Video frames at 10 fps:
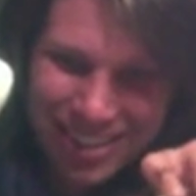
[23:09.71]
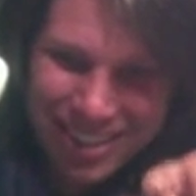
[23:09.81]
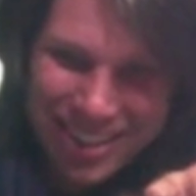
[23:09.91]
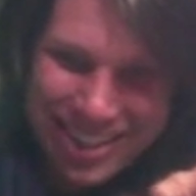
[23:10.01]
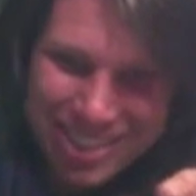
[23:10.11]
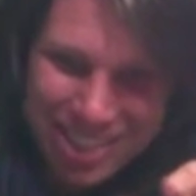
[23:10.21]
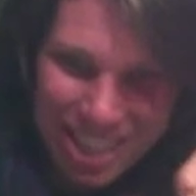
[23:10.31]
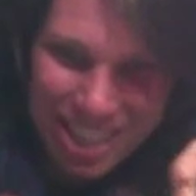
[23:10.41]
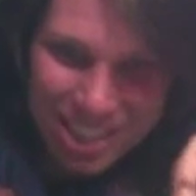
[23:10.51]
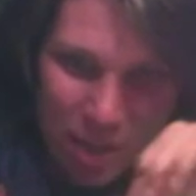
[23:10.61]
That's the
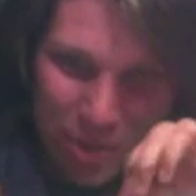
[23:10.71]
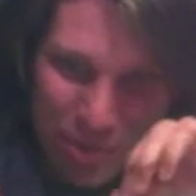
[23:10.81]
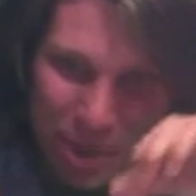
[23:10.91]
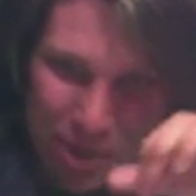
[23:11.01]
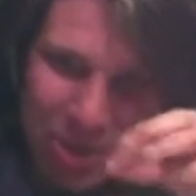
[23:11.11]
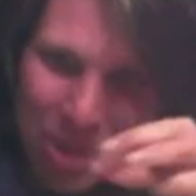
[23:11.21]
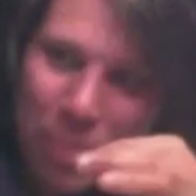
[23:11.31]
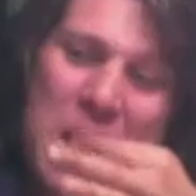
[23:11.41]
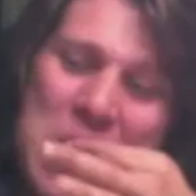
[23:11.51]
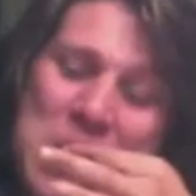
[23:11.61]
top of the mountain right there.
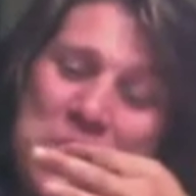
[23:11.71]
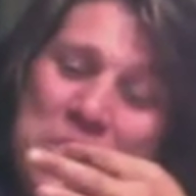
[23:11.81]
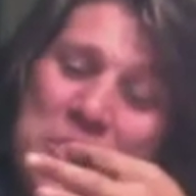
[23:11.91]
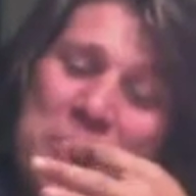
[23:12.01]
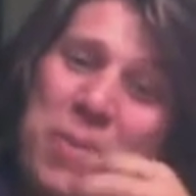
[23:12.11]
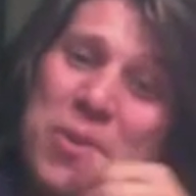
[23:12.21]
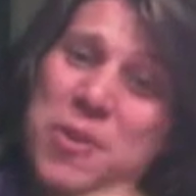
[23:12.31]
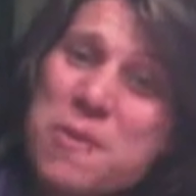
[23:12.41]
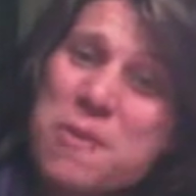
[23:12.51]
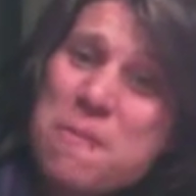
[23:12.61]
And you
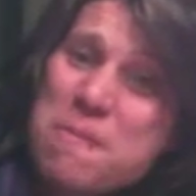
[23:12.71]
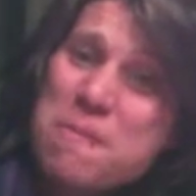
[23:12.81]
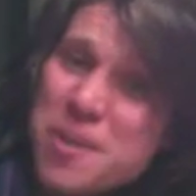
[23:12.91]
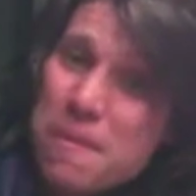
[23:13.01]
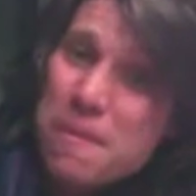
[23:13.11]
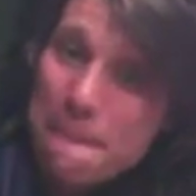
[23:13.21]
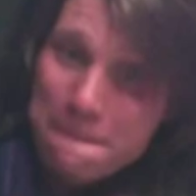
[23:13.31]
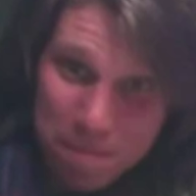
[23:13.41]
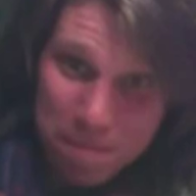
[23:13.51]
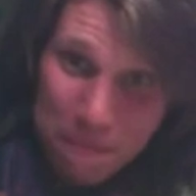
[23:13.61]
imagine
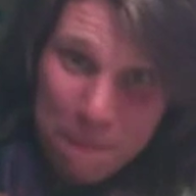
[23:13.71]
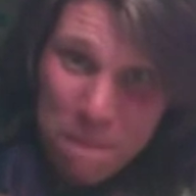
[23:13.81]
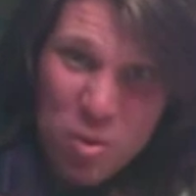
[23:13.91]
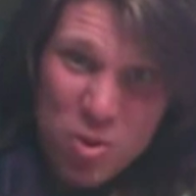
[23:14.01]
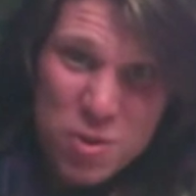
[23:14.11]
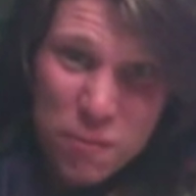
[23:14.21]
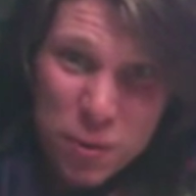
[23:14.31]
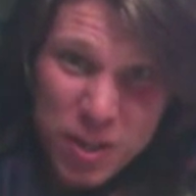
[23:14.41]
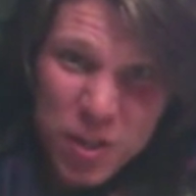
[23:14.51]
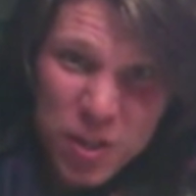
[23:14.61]
the UFO is
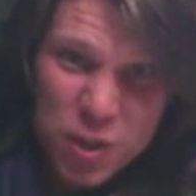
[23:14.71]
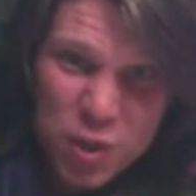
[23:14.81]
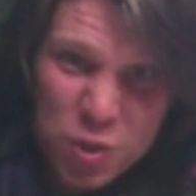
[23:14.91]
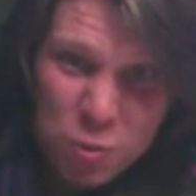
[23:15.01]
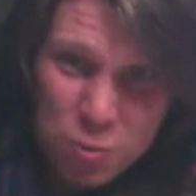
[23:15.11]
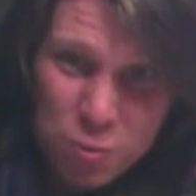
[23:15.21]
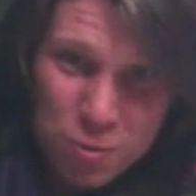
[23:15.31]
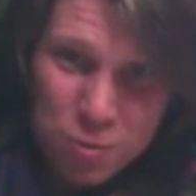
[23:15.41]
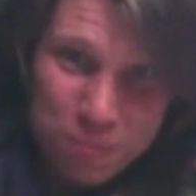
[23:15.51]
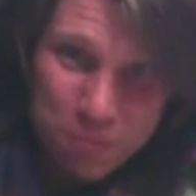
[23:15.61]
like huge,
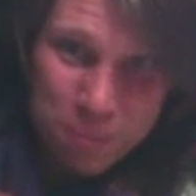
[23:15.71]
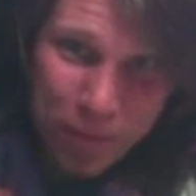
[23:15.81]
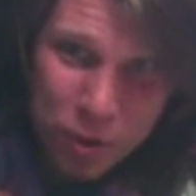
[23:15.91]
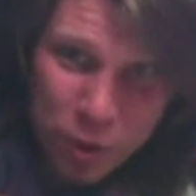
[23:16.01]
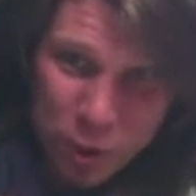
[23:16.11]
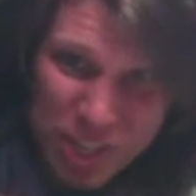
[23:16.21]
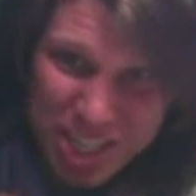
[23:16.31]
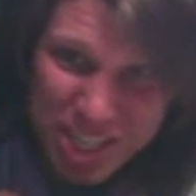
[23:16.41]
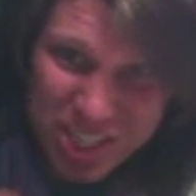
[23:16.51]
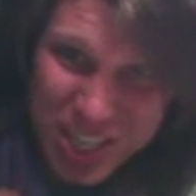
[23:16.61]
so it's like it's
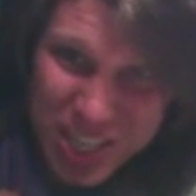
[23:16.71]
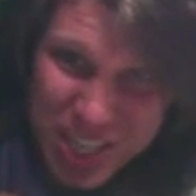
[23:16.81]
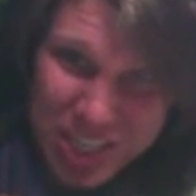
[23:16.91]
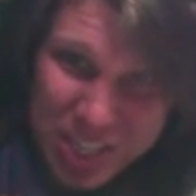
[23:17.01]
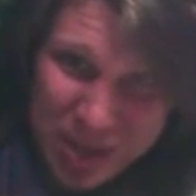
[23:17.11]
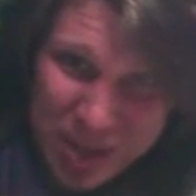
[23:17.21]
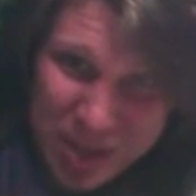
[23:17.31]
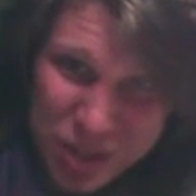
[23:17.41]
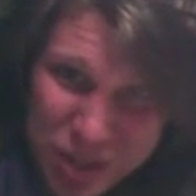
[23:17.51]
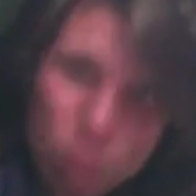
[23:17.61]
descending, and it's
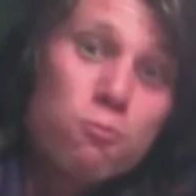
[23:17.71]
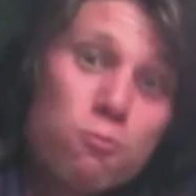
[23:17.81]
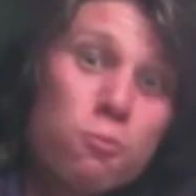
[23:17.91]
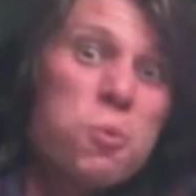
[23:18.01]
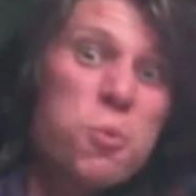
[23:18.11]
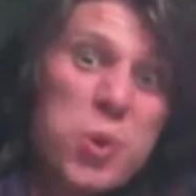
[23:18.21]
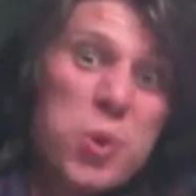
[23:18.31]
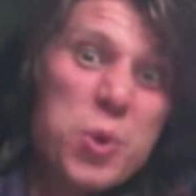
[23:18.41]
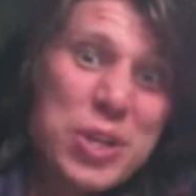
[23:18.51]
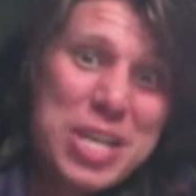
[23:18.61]
like
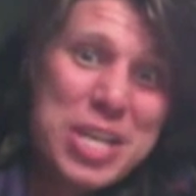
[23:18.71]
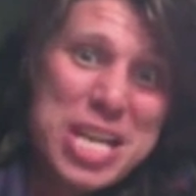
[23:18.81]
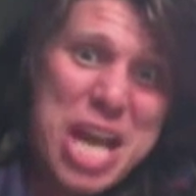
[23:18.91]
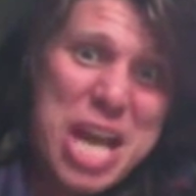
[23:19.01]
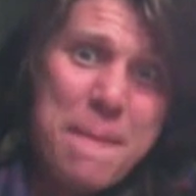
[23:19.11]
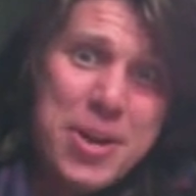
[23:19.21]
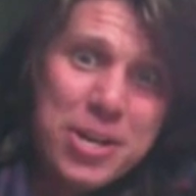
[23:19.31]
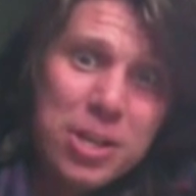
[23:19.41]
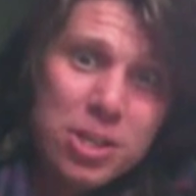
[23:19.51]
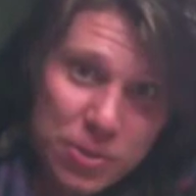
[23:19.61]
really epic
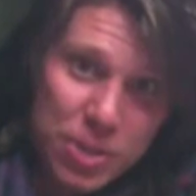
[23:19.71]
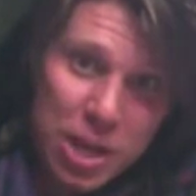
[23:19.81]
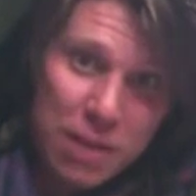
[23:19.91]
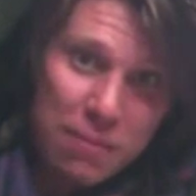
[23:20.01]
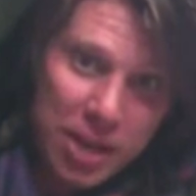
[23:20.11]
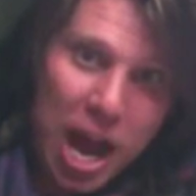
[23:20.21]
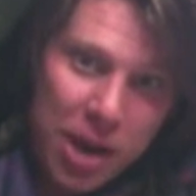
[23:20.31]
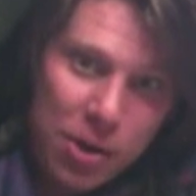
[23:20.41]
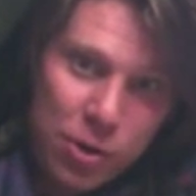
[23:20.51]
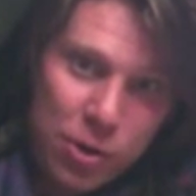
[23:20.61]
dubstep, like higher
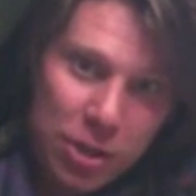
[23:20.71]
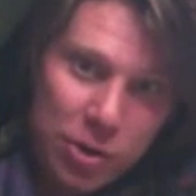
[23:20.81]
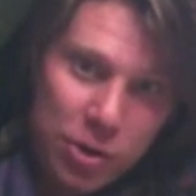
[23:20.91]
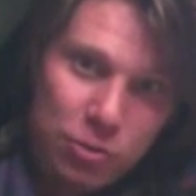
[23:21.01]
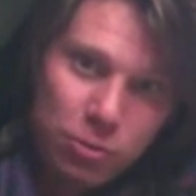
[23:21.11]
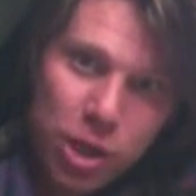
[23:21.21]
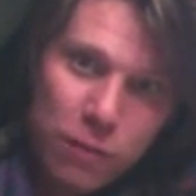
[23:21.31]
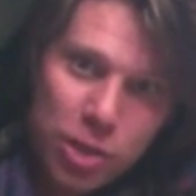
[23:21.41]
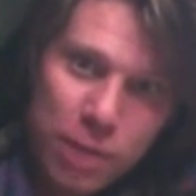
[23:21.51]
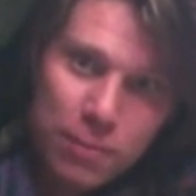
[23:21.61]
dimensional
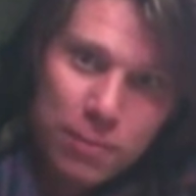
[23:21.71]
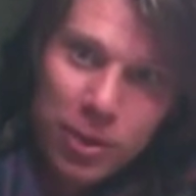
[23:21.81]
dubstep of like.